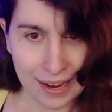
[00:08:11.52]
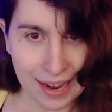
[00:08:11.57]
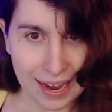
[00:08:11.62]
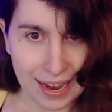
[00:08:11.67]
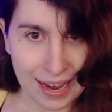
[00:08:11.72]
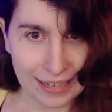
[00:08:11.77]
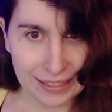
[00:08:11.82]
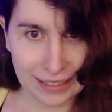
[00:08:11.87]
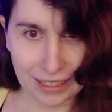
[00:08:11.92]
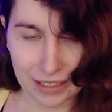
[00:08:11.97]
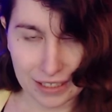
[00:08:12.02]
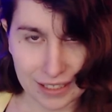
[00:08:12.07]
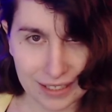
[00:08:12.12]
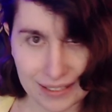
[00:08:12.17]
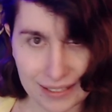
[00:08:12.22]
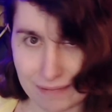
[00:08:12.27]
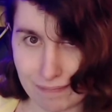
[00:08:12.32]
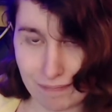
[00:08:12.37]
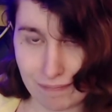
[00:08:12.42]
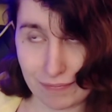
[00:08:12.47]
and just,
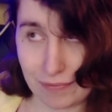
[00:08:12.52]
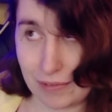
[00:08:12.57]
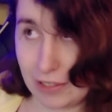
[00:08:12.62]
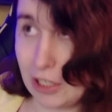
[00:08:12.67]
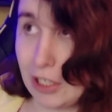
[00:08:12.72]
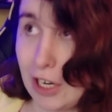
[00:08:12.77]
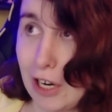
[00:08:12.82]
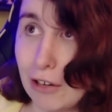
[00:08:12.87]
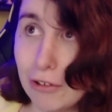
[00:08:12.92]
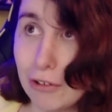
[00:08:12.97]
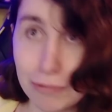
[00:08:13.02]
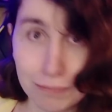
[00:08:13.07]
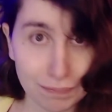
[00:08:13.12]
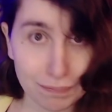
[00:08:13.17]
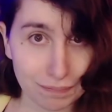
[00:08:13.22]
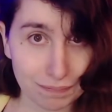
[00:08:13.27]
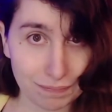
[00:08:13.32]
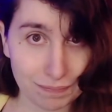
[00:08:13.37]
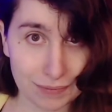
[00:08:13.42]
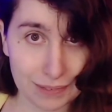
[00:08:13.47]
you know,
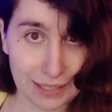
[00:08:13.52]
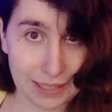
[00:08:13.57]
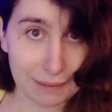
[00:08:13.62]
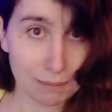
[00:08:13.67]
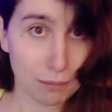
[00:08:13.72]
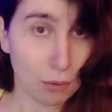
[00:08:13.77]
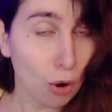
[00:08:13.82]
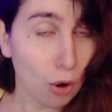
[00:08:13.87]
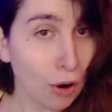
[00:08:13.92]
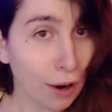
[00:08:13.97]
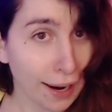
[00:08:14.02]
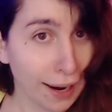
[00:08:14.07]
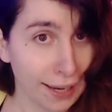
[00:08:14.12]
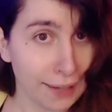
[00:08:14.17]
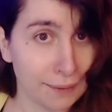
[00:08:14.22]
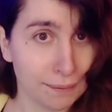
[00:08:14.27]
did more.